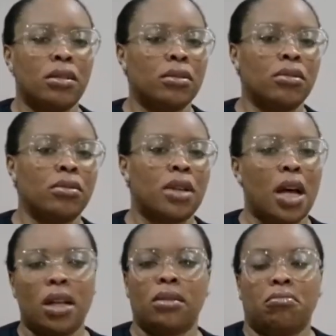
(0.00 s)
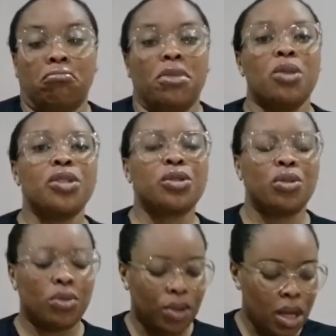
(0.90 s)
you know, and it was
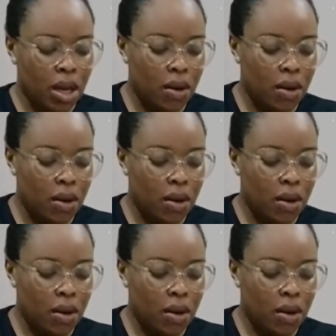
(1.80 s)
cool.